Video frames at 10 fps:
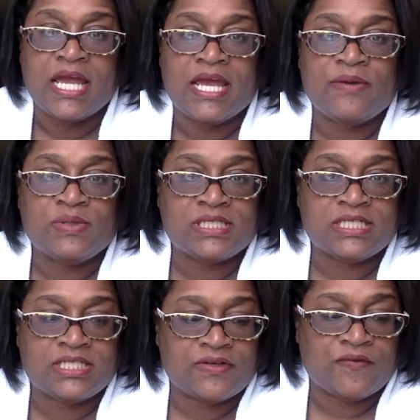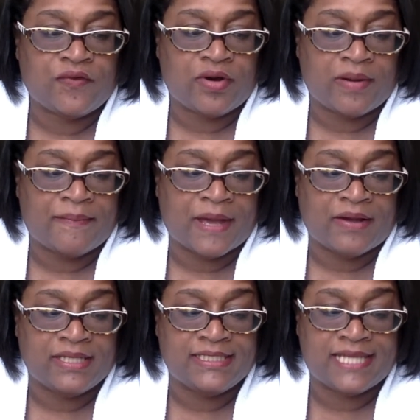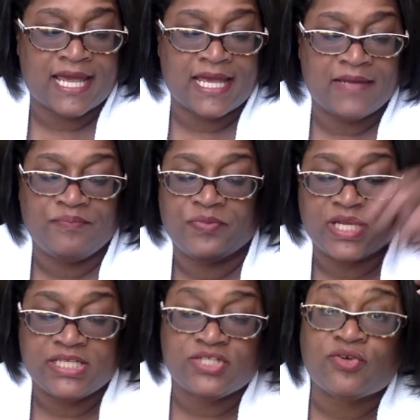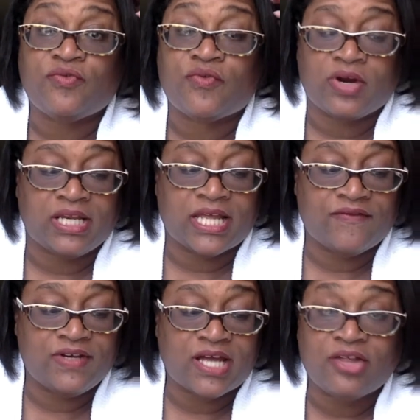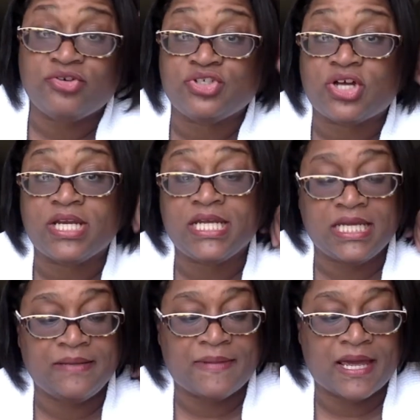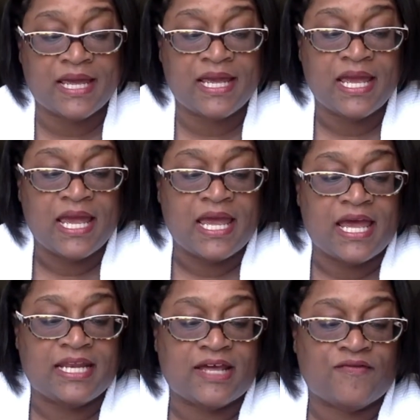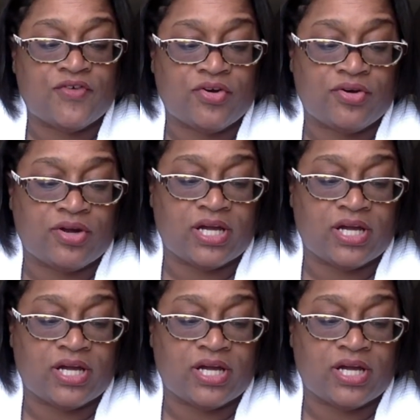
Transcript: It was listed for about a day. It sold for $11 on eBay, and after